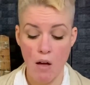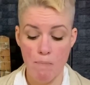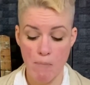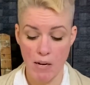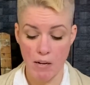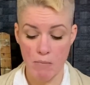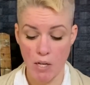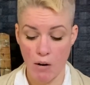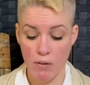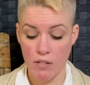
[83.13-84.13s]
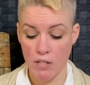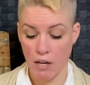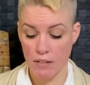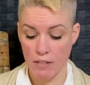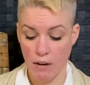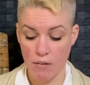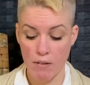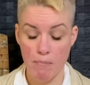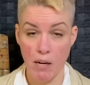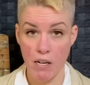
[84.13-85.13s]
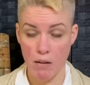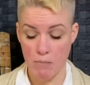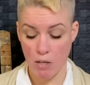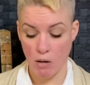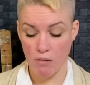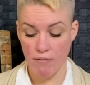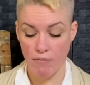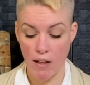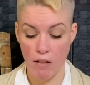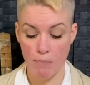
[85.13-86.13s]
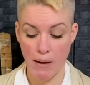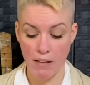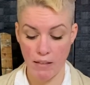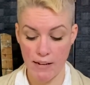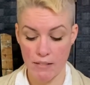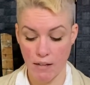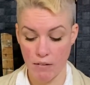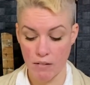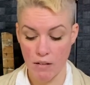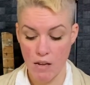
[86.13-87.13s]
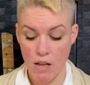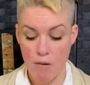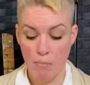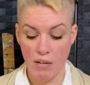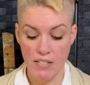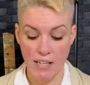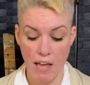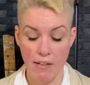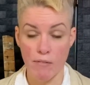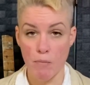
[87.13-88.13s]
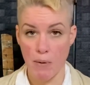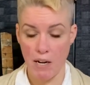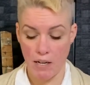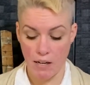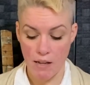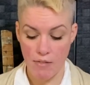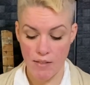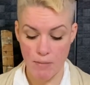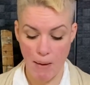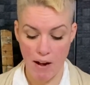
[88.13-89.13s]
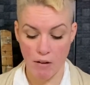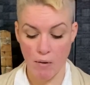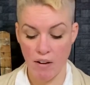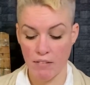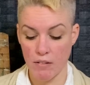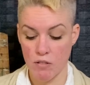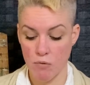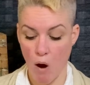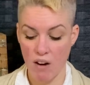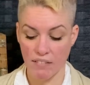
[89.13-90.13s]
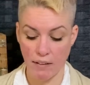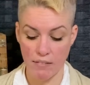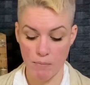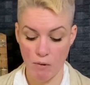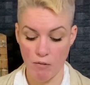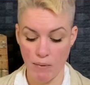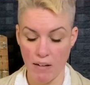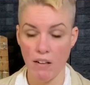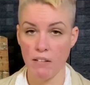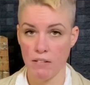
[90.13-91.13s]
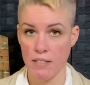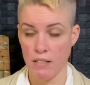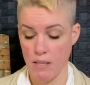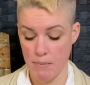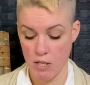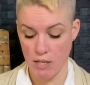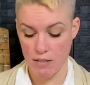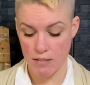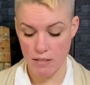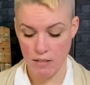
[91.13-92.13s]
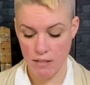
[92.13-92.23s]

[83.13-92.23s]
medium tone, dark tone, medium tone, followed by a light tone. Put together and repeating, this pattern creates a strong sense of movement in still images.